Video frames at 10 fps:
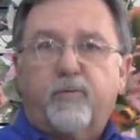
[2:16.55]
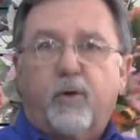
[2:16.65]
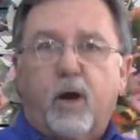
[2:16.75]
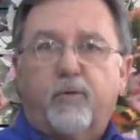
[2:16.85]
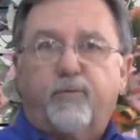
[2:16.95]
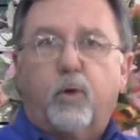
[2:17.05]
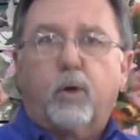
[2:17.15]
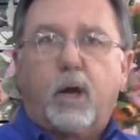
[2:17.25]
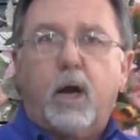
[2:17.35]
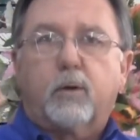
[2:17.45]
for our
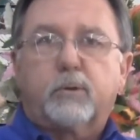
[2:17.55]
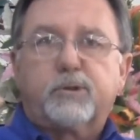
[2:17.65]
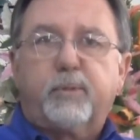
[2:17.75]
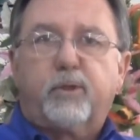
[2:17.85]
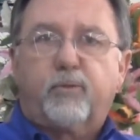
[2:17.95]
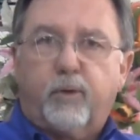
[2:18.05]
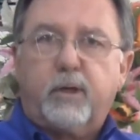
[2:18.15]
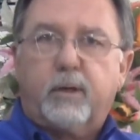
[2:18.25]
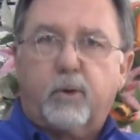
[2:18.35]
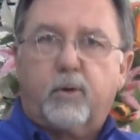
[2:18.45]
four congressmen, three
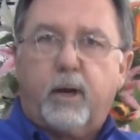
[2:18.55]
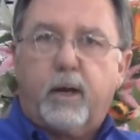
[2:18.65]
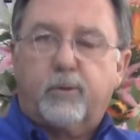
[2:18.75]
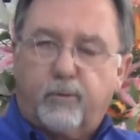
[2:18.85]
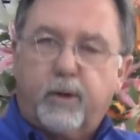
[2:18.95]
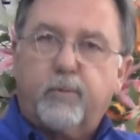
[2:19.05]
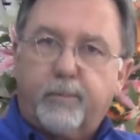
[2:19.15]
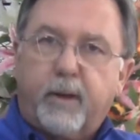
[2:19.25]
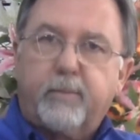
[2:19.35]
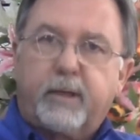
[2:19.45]

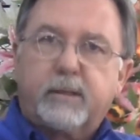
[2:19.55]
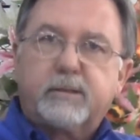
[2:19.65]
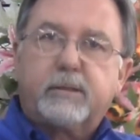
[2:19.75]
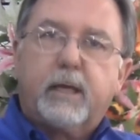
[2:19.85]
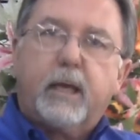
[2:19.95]
Republicans,